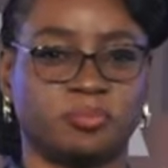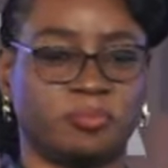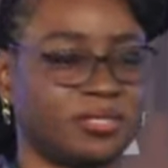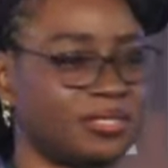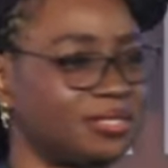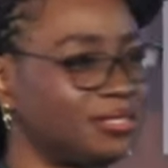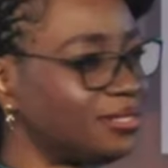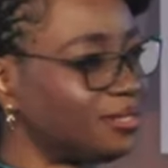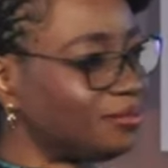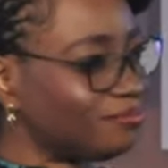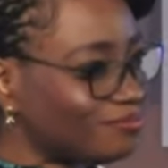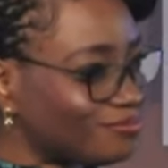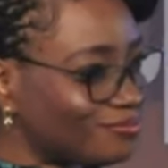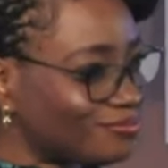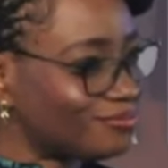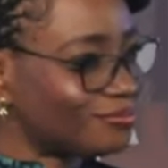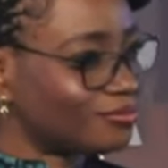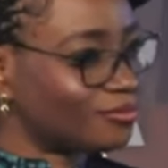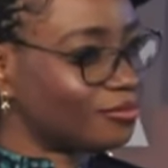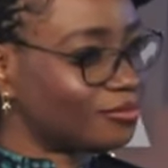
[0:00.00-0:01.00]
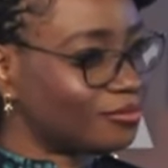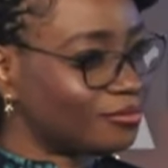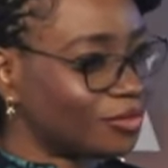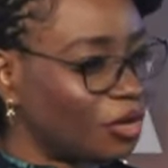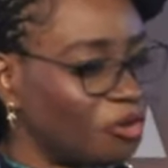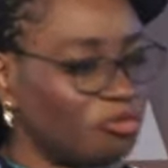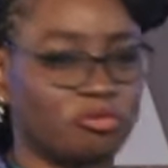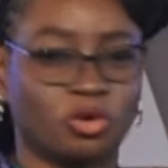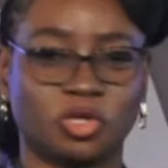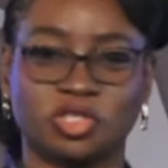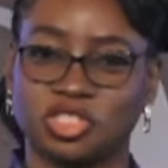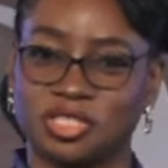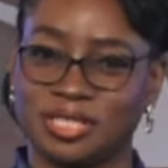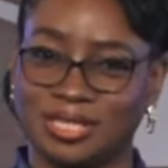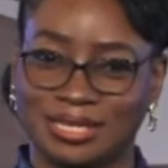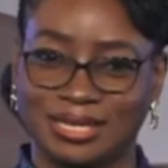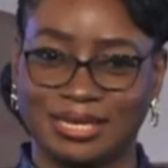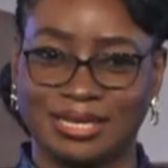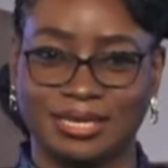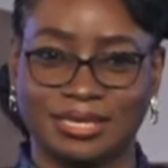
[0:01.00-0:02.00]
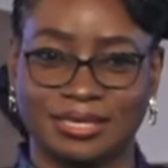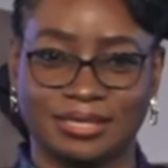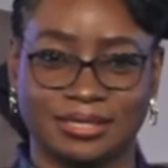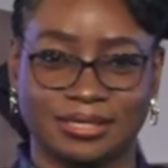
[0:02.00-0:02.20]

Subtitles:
but unfortunately,